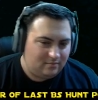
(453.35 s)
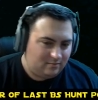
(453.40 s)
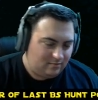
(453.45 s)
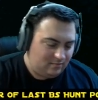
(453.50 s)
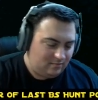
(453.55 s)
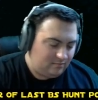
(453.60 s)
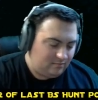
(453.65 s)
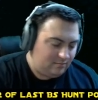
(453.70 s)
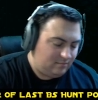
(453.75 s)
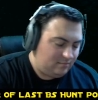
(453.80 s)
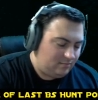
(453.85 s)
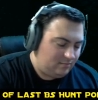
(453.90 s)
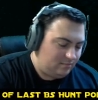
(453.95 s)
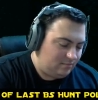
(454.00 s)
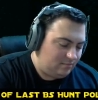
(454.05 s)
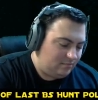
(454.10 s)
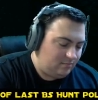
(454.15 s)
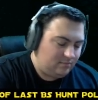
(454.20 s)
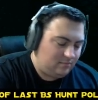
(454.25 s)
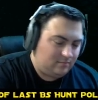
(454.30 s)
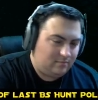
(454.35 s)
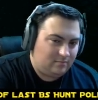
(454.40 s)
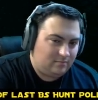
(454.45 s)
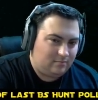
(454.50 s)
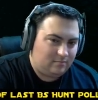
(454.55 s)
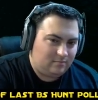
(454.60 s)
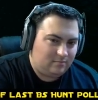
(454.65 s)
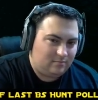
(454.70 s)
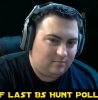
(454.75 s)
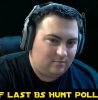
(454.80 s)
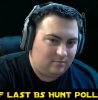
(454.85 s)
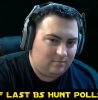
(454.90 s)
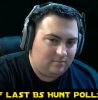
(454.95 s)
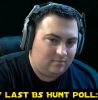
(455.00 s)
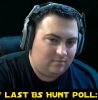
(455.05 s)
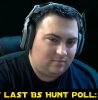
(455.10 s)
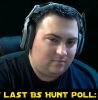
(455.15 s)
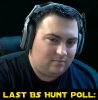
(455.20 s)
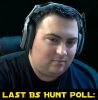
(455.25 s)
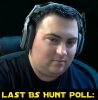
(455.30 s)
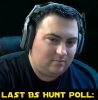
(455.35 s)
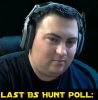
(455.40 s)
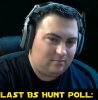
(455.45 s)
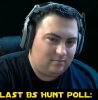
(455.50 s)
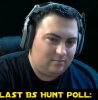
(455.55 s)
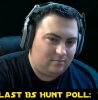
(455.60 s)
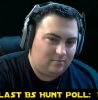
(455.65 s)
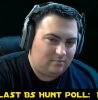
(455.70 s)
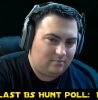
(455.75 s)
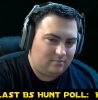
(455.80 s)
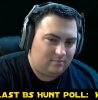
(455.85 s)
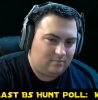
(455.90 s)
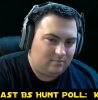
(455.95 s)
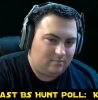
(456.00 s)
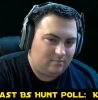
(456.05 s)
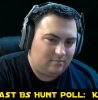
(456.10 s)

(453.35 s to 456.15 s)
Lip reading: Nothing is said.